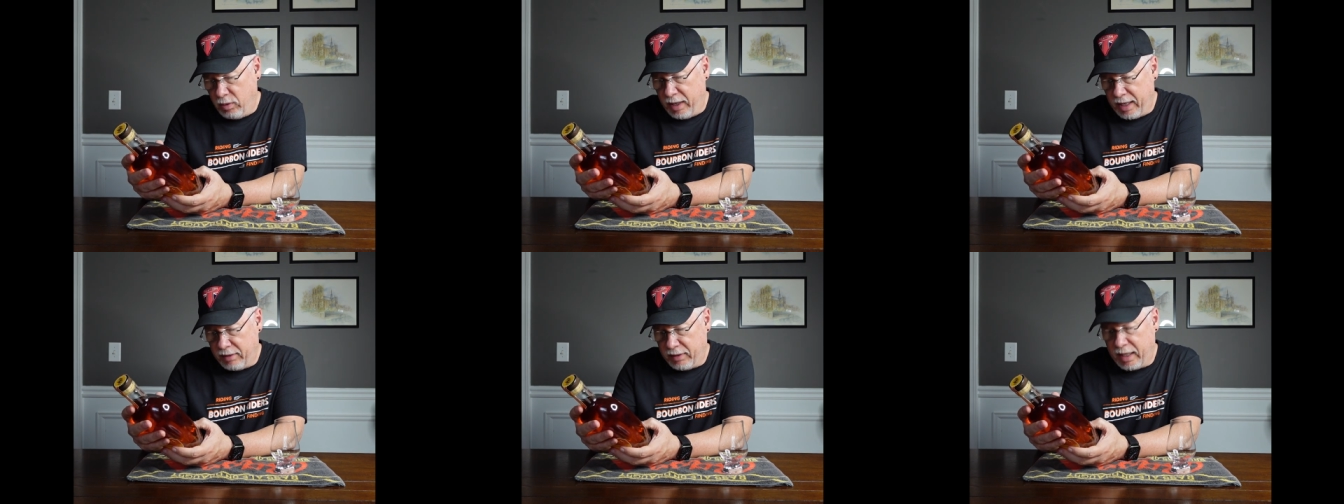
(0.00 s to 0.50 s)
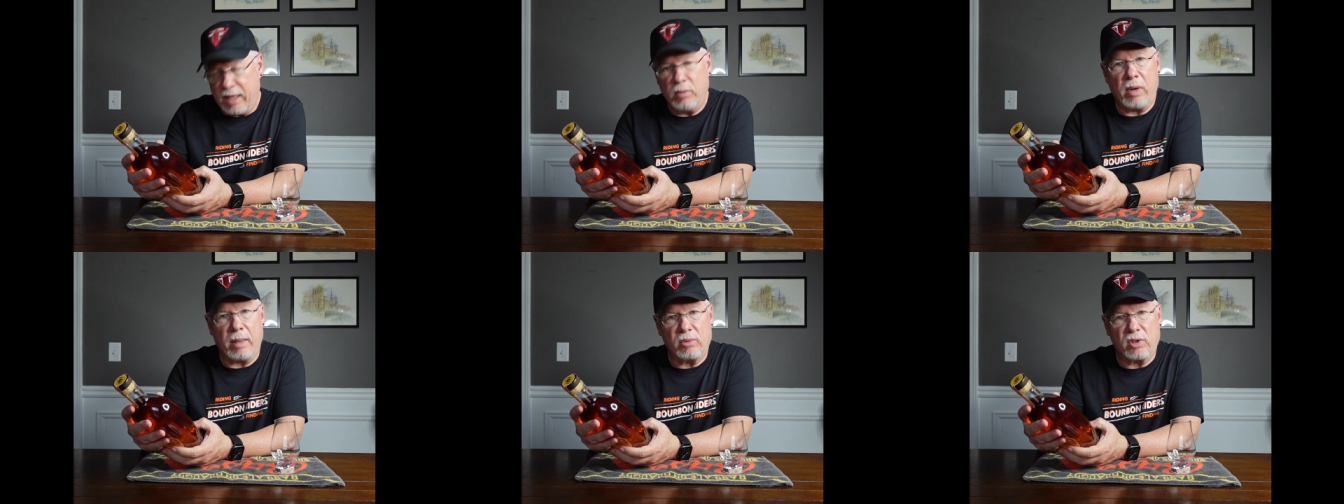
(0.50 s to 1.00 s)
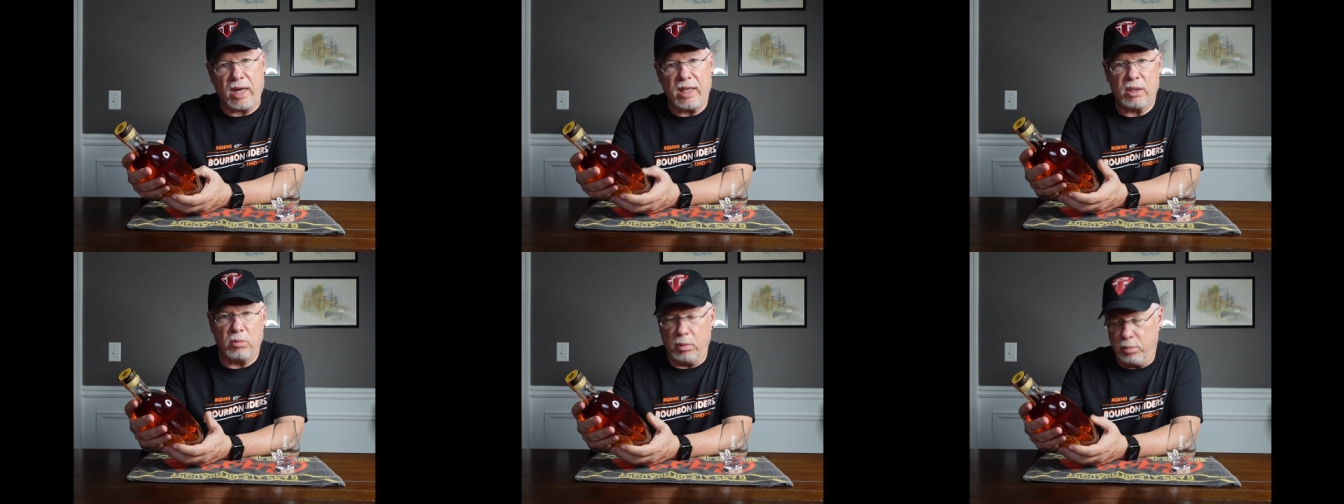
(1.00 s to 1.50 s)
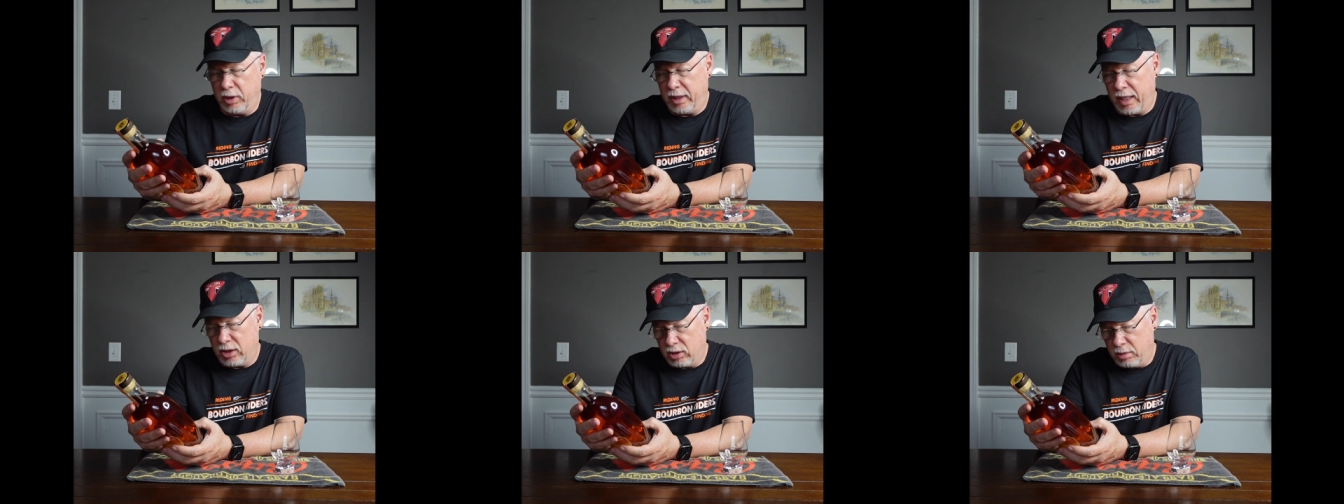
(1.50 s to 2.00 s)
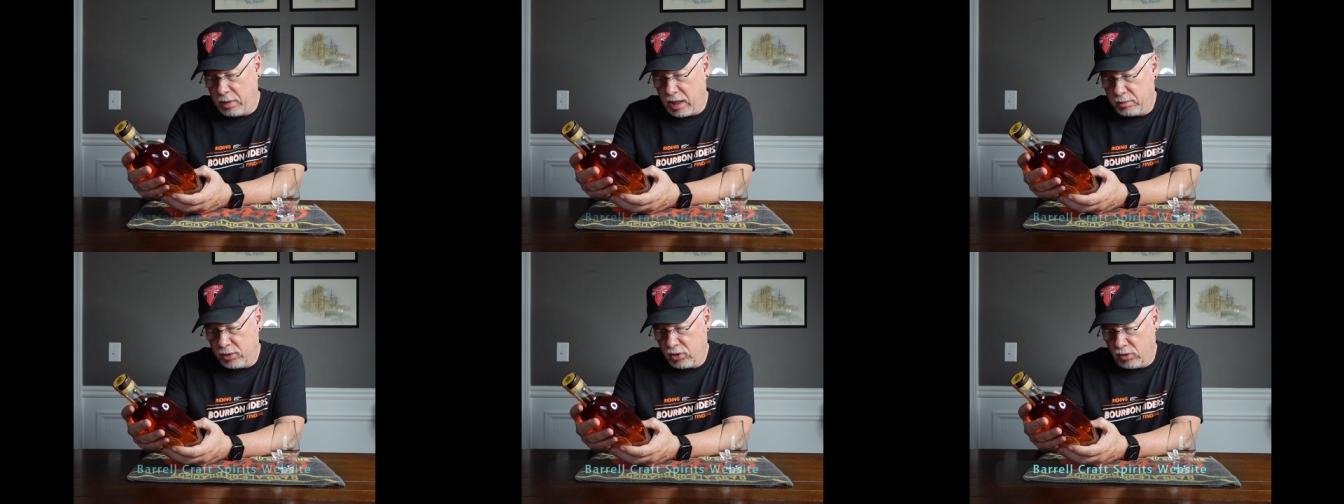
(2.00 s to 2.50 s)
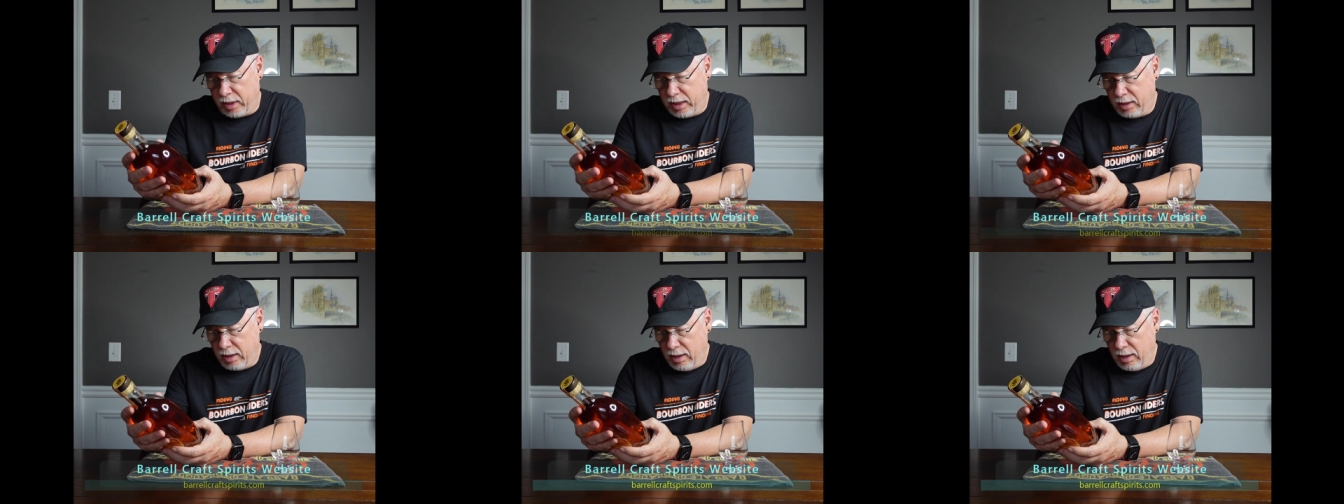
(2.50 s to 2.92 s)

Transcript: have a website, and we'll put that on the bottom of the screen